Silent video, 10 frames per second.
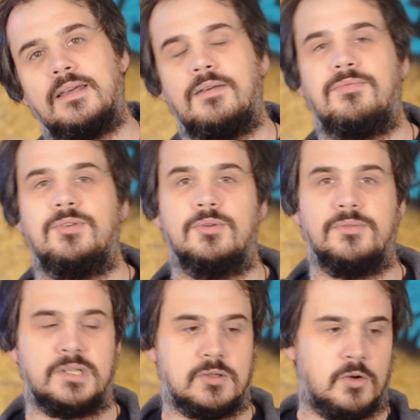if you're
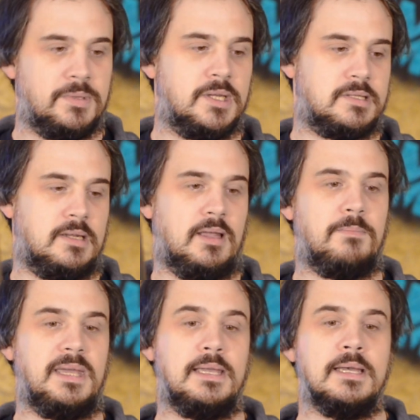the sort of person like
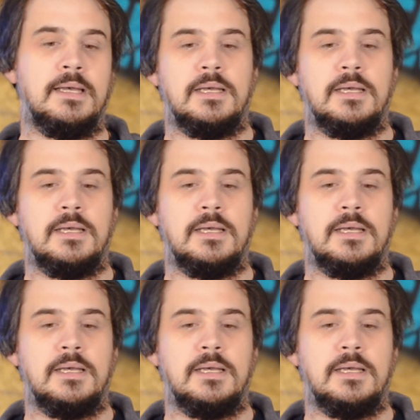me,